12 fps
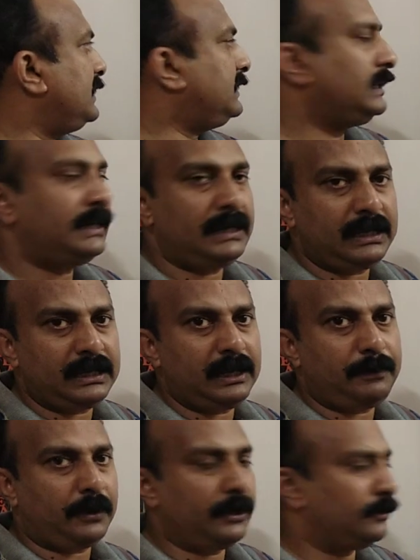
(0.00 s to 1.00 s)
a third
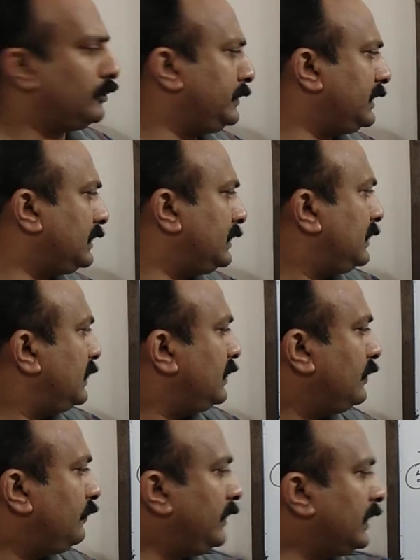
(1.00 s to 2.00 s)
degree polynomial.
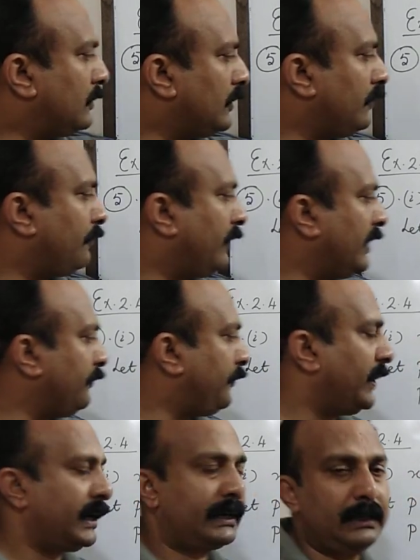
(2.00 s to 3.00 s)
We got one
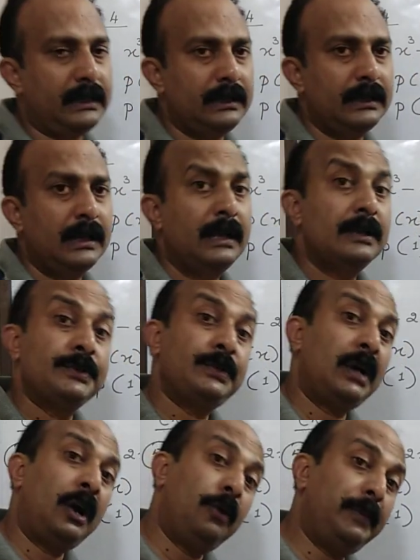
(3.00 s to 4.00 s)
factor.
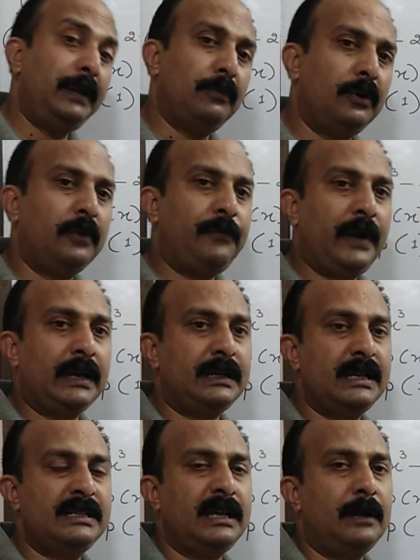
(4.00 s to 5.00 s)
So how many more
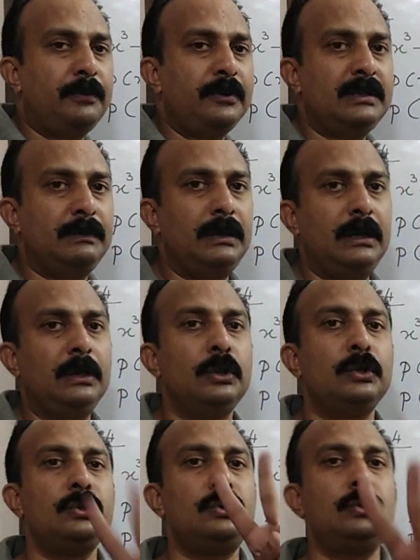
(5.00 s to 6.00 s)
factors are
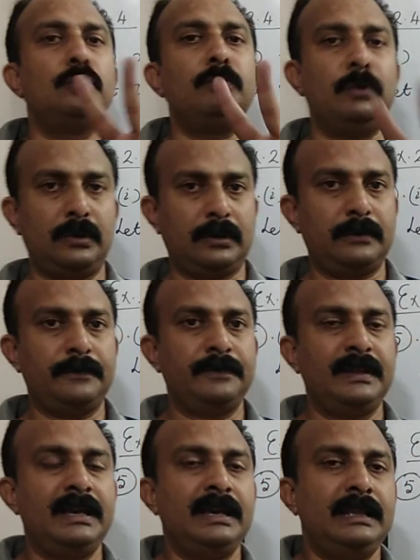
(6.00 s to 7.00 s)
possible? Two more.
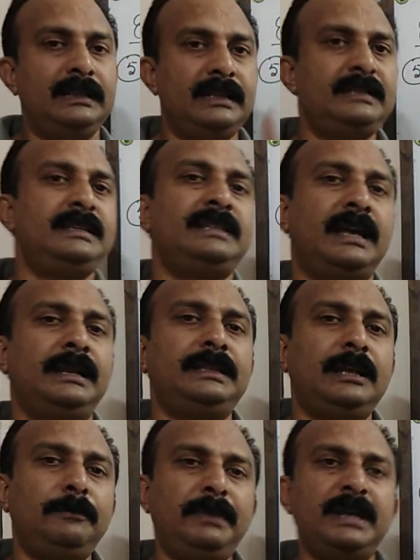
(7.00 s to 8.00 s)
This is
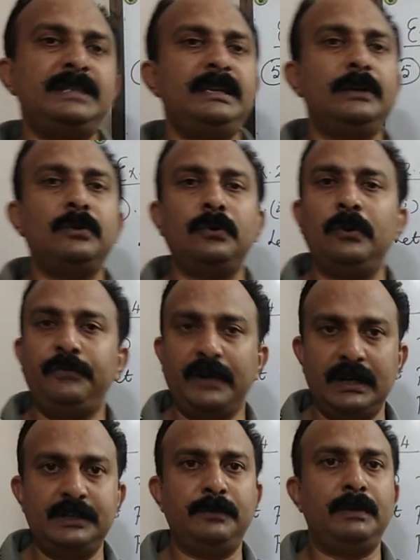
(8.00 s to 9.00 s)
another basic rule of
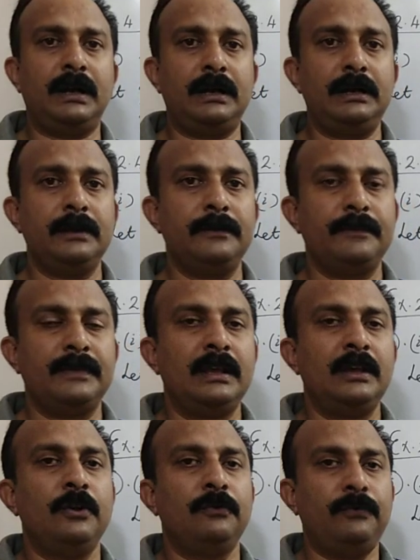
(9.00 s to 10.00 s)
algebra.
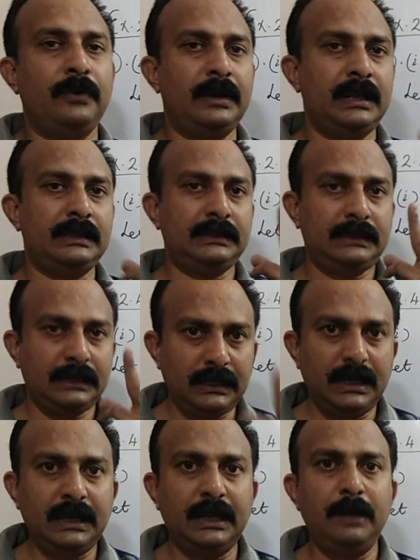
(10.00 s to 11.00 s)
For a
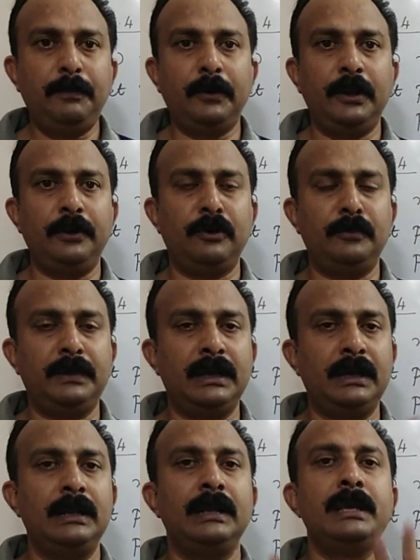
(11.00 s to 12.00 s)
third degree
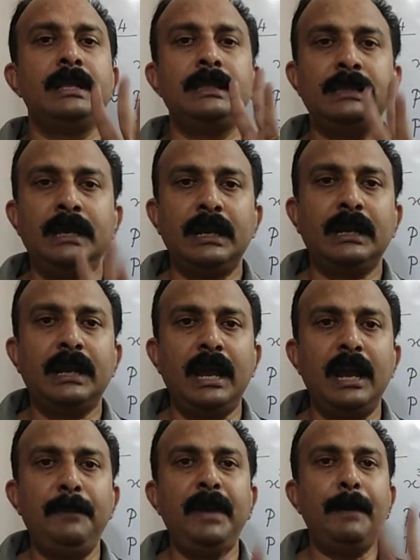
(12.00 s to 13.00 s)
polynomial, there
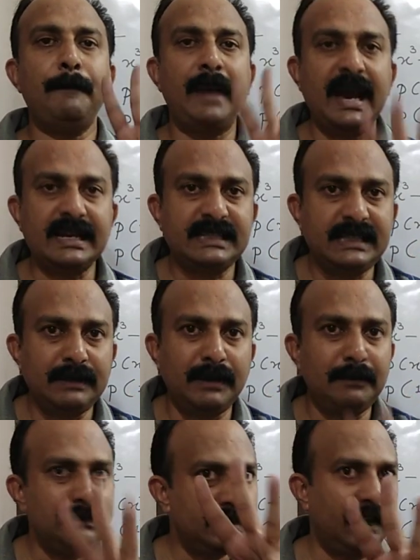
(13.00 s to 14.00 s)
can be
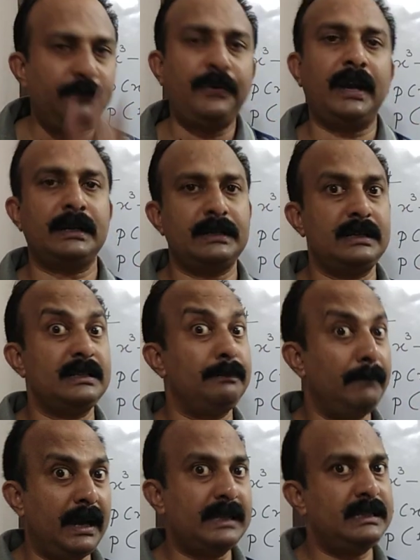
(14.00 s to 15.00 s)
maximum 3
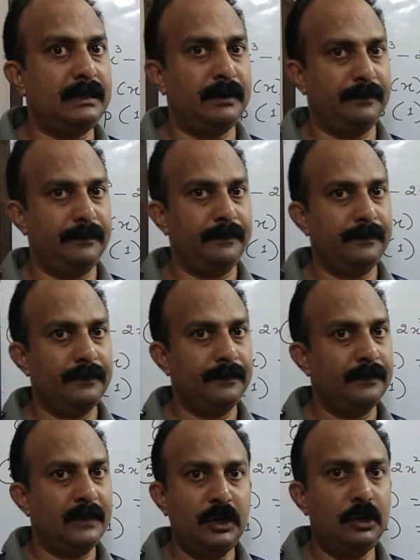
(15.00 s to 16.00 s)
factors. Maximum.
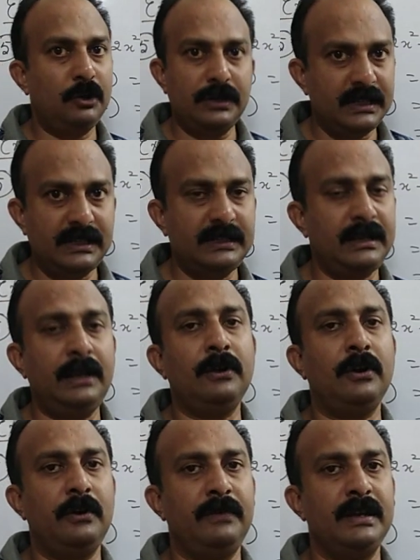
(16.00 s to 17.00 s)
Not necessary
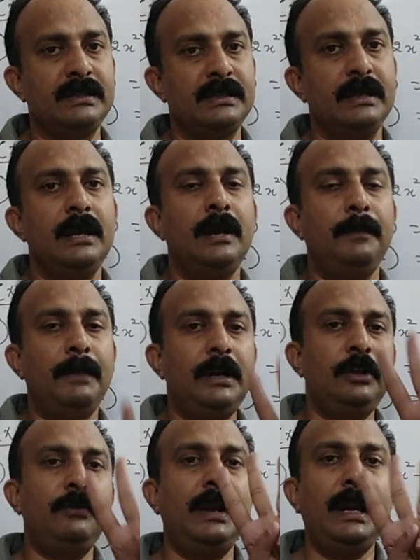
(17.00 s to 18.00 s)
always.
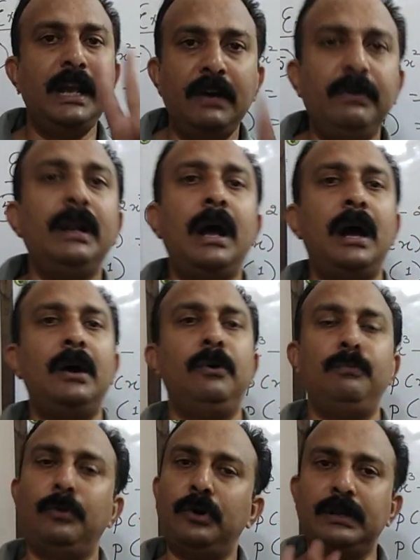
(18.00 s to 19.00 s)
But you will never
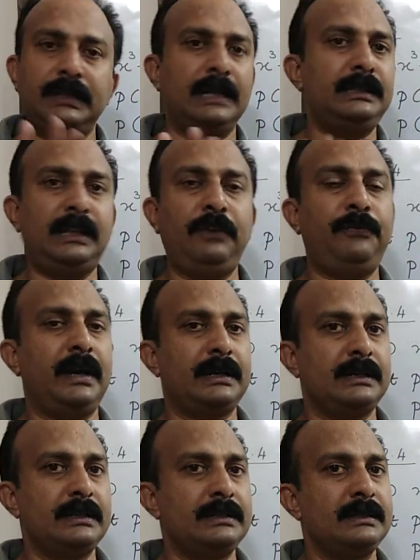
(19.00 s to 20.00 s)
have more than 3
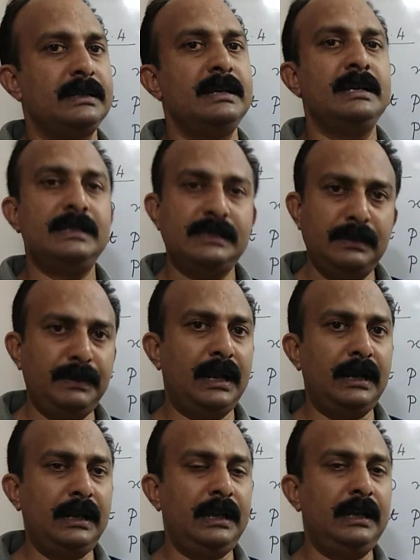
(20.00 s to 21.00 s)
factors.
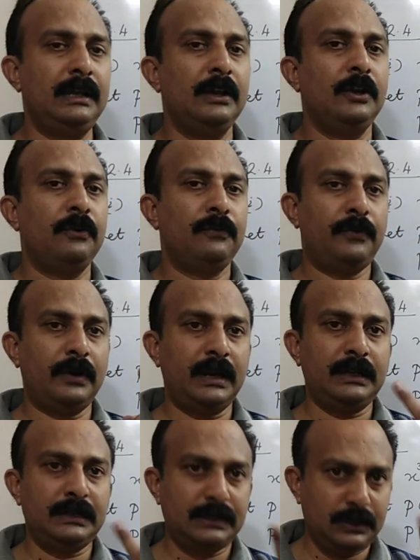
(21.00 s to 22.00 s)
Similarly, for
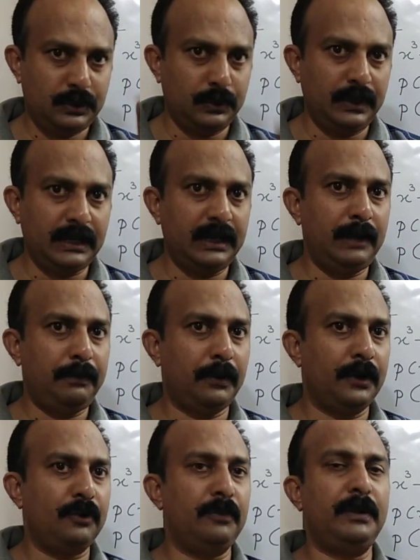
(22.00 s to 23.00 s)
a 2 degree
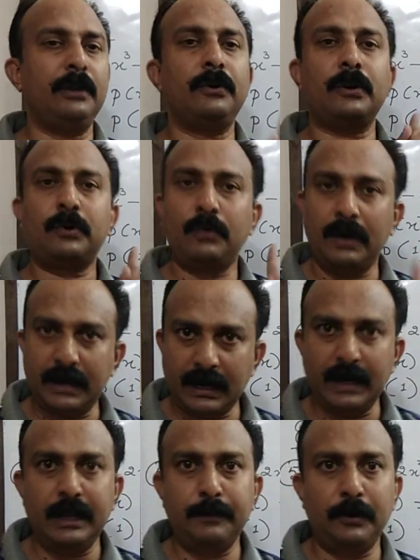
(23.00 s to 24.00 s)
polynomial or
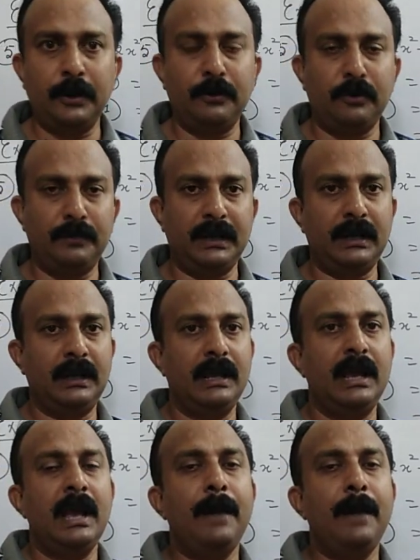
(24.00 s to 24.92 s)
quadratic polynomial,